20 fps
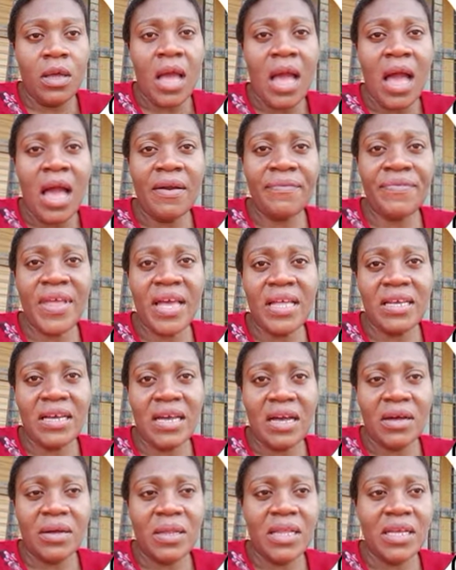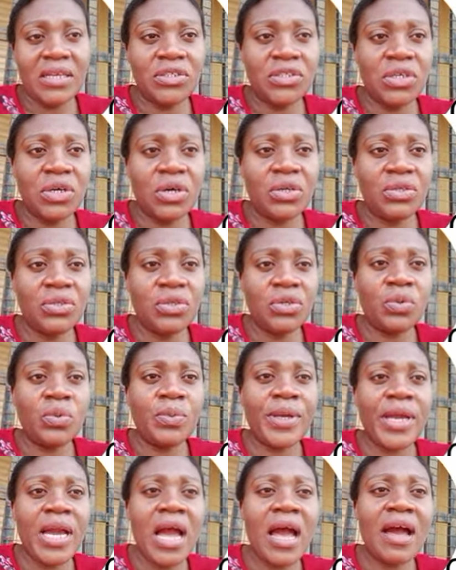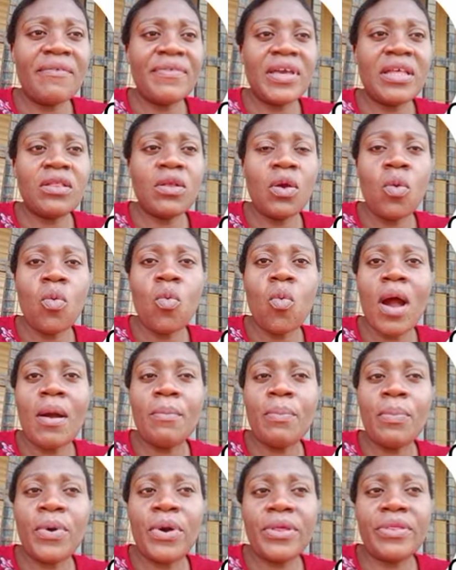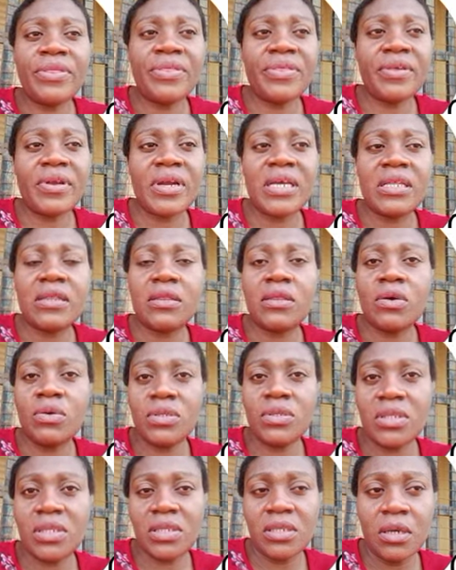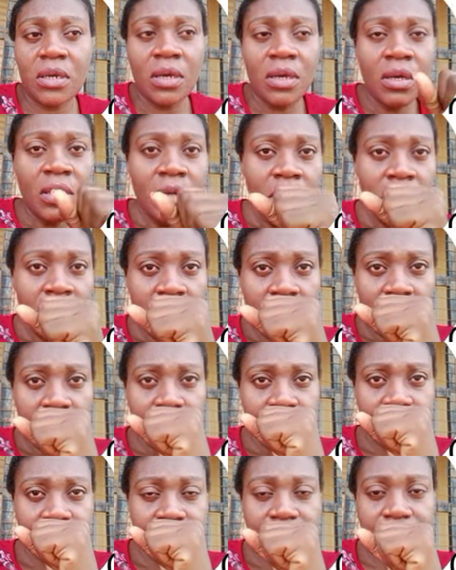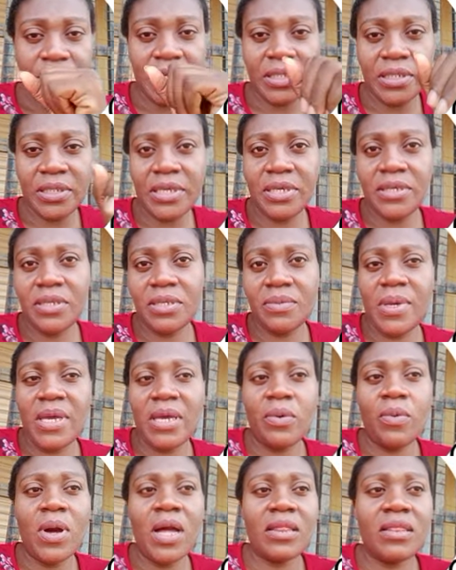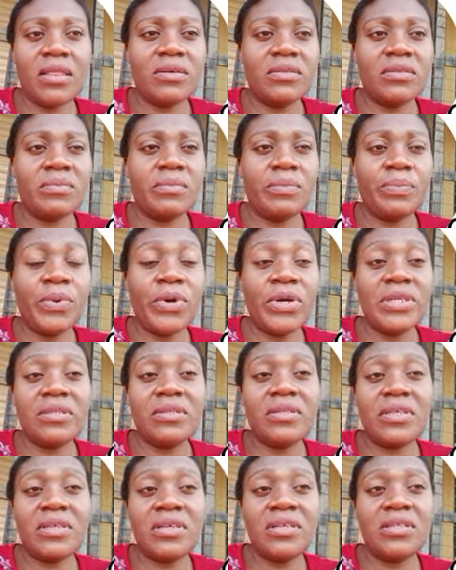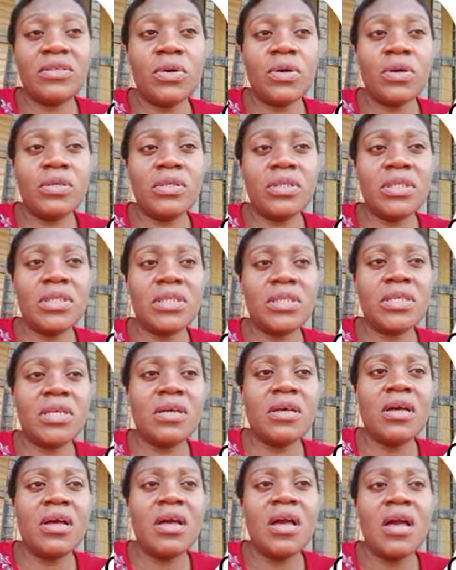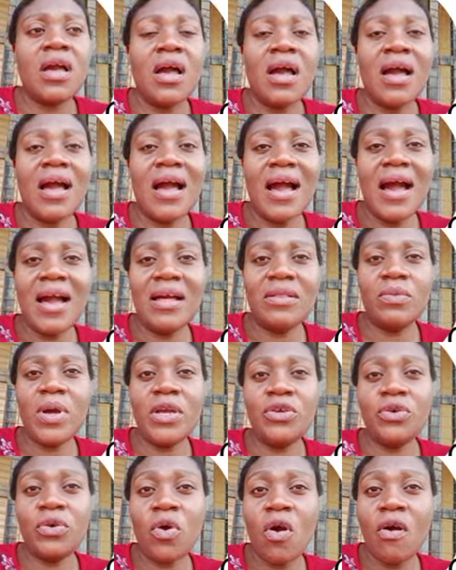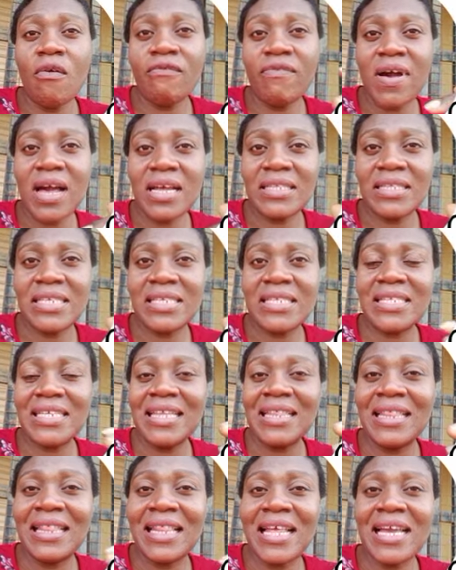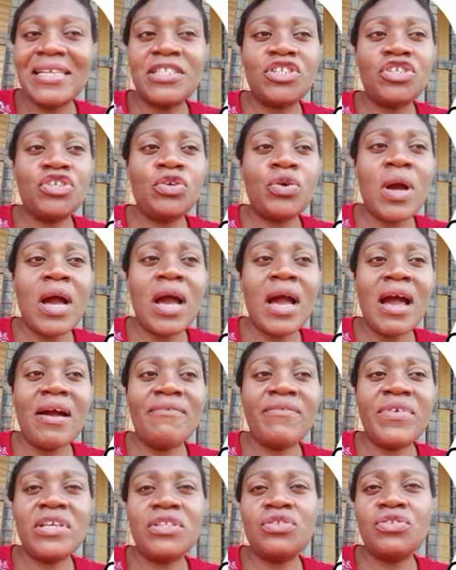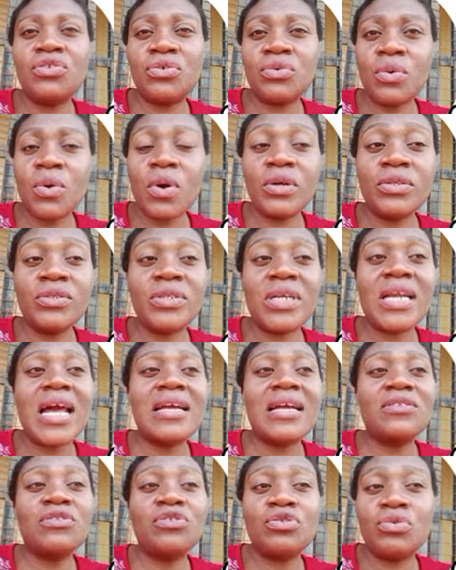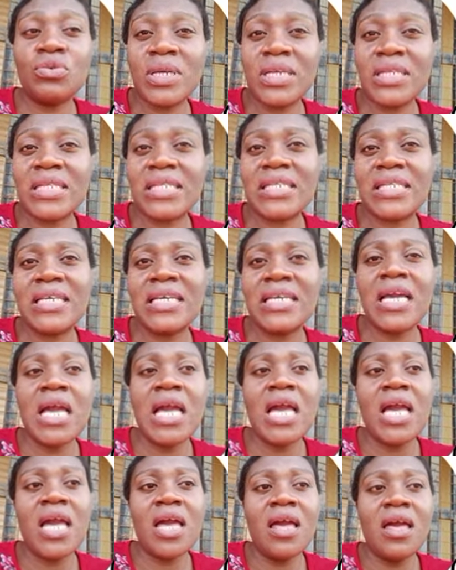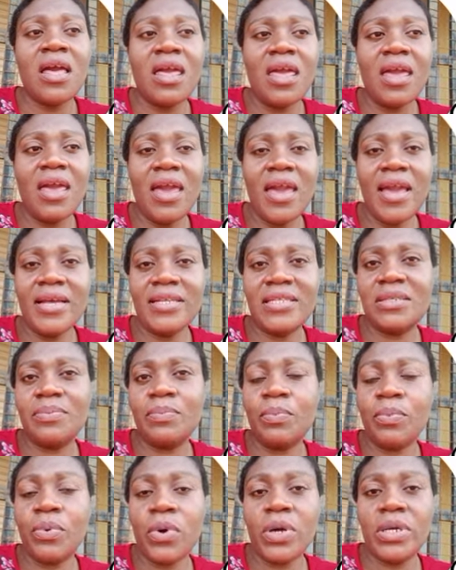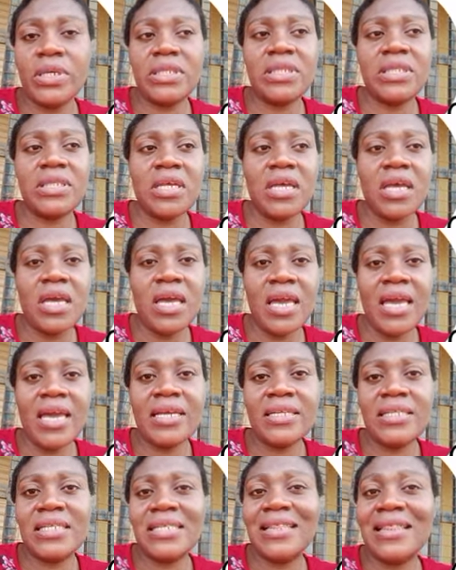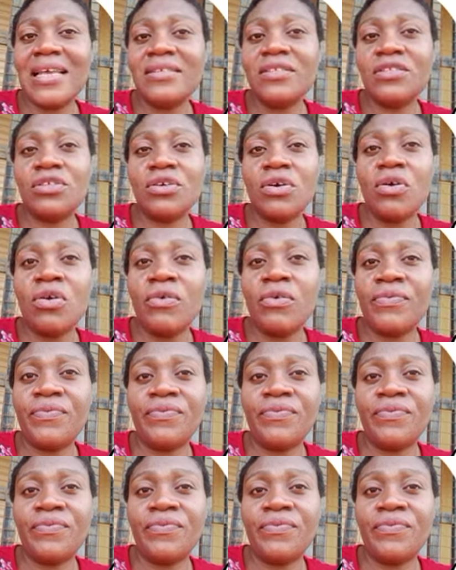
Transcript: after the calculation, you'll be having 1.3 tons. Excuse me, 1.3 tons. And when you convert it in length, you are having 228.8 length of